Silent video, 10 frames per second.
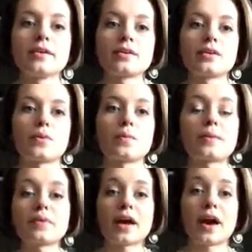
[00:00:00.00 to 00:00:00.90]

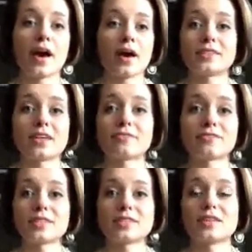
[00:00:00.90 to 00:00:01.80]
maybe I
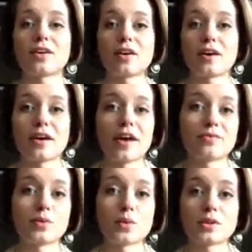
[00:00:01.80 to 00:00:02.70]
definitely did not
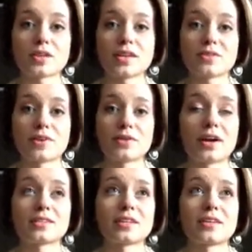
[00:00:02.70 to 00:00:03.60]
have the worst case of
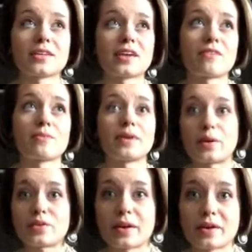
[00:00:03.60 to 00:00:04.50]
anorexia that's ever been
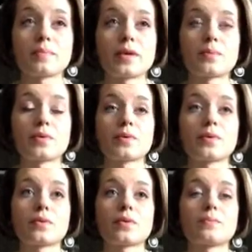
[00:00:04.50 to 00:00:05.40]
out there.
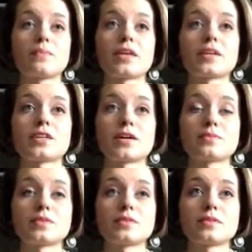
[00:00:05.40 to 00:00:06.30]
People many
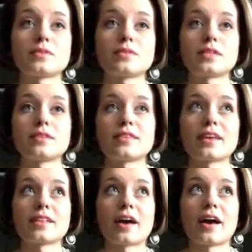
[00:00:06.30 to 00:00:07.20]
times didn't
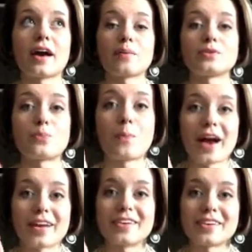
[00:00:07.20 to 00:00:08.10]
think that I was
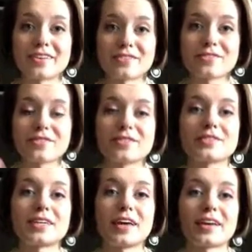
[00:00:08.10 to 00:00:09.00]
bad enough
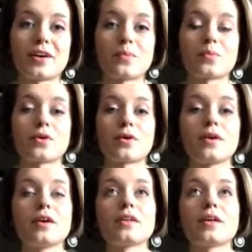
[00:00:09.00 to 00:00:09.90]
to get help, or,
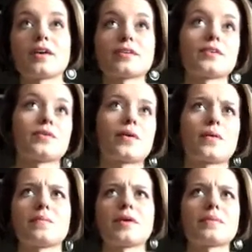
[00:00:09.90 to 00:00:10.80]

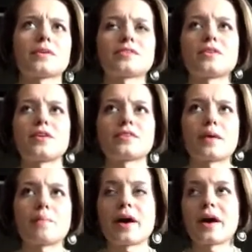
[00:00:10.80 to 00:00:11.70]
maybe it's not
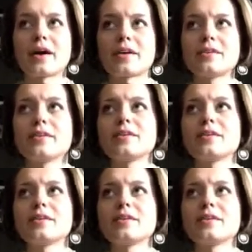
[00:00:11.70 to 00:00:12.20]
that bad